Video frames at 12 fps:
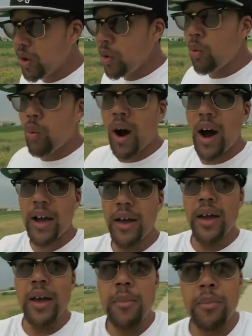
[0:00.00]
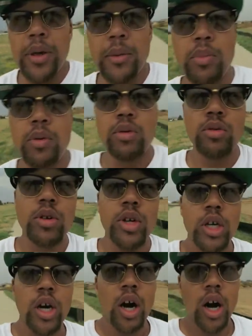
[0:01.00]
why people
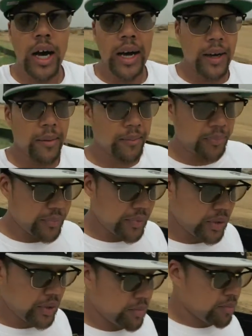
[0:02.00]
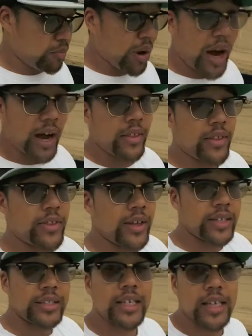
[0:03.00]
um, buy the
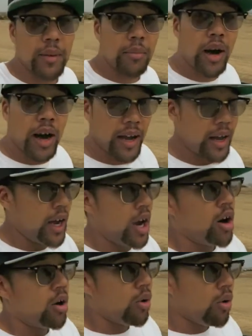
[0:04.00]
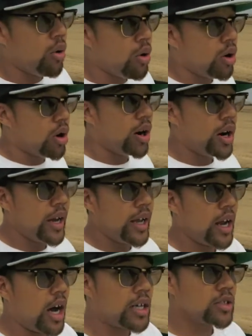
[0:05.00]
things that they buy. Or
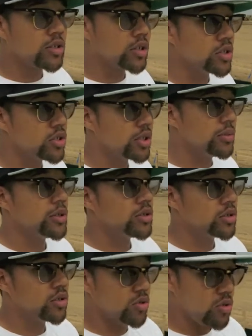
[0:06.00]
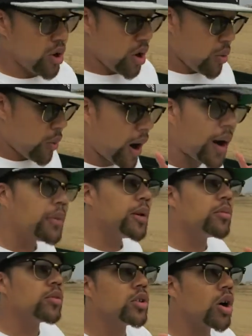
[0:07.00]
it also contributes to why
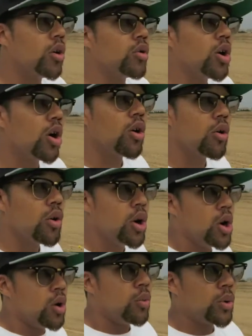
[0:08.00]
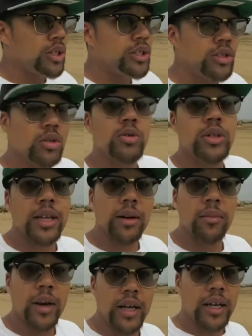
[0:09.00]
people don't know what to do with their
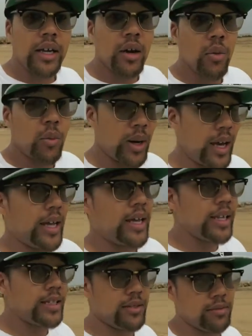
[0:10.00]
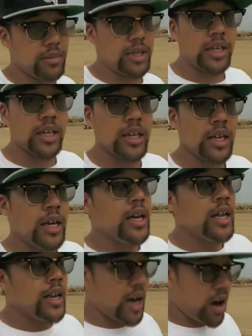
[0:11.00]
money when they get some money.
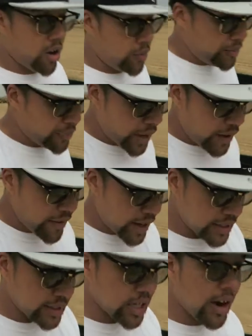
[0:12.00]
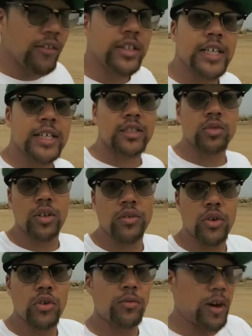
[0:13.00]
Now, I've had this conversation with a
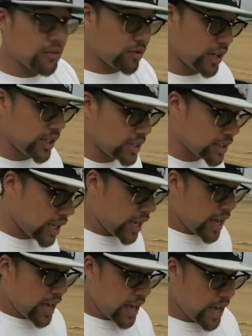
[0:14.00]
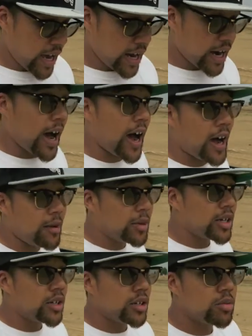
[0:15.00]
few of my friends, and I'm
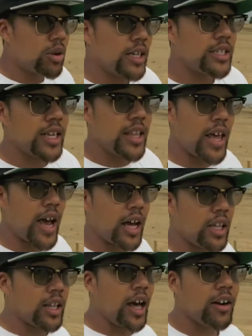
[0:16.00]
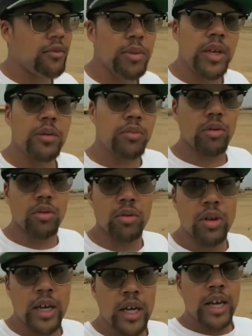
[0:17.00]
under impression that a lot of people
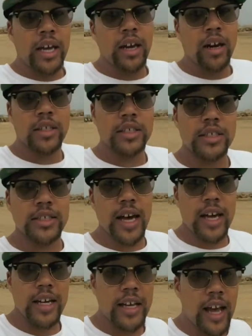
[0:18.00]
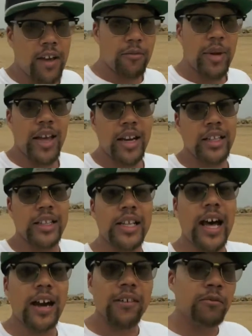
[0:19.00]
in our society have made a
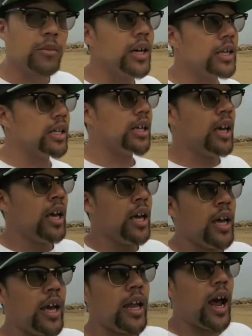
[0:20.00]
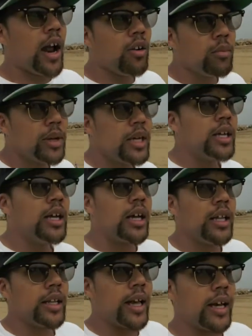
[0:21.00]
lot of money and I don't mean
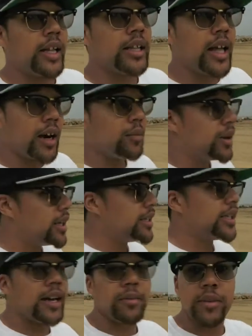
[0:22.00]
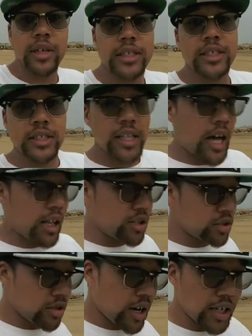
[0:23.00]
like a lot of money like millions of
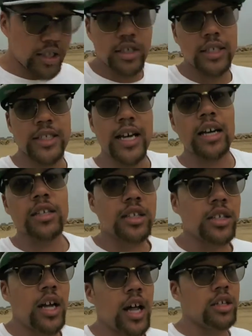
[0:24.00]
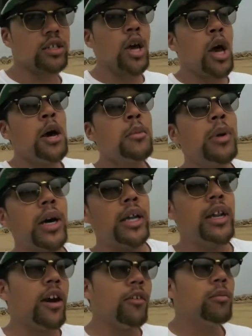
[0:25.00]
dollars or hundreds of thousands of dollars but
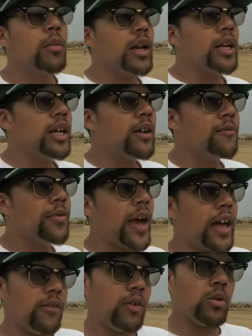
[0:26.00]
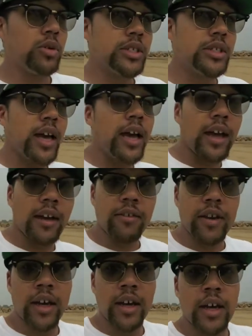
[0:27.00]
enough money that if it was
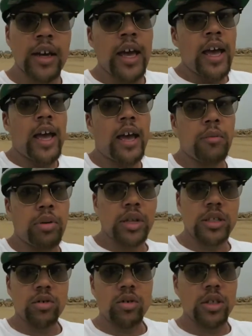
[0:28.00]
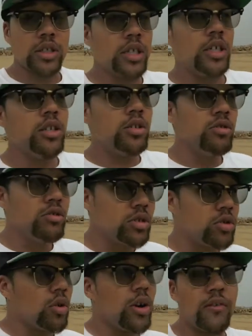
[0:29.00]
saved and put towards good
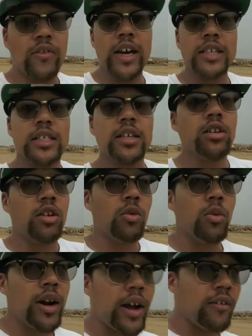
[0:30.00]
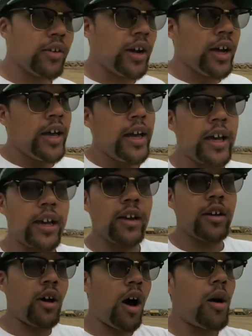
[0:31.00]
use or invested or whatever it
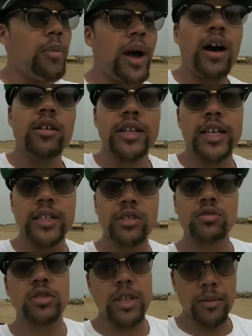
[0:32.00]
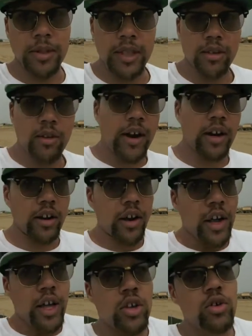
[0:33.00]
can compound into something greater
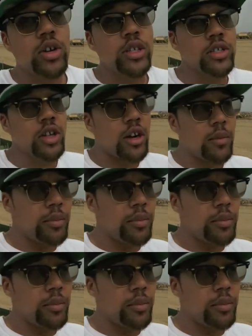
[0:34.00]
you could start a